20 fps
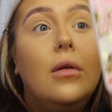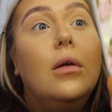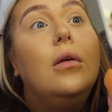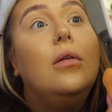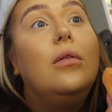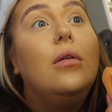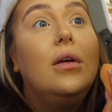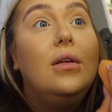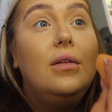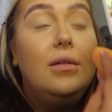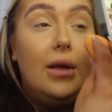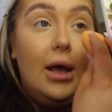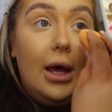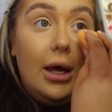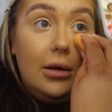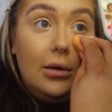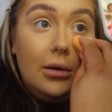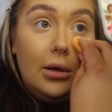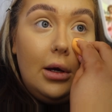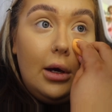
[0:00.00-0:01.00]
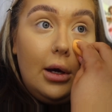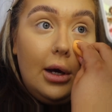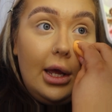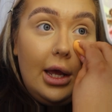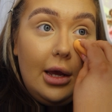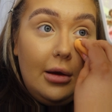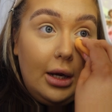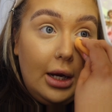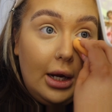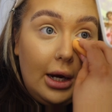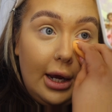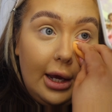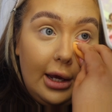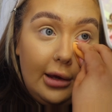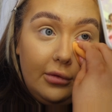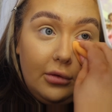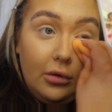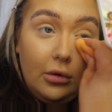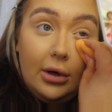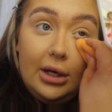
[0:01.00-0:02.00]
As I said, I am gonna
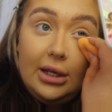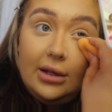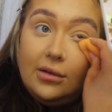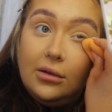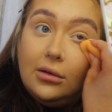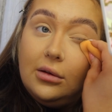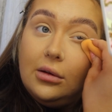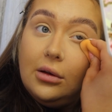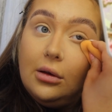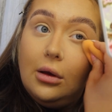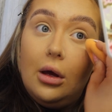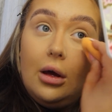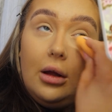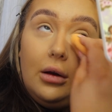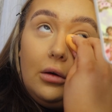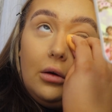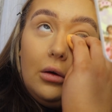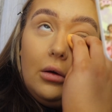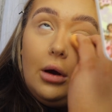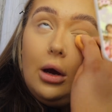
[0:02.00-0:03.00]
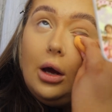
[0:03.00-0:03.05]
have creased under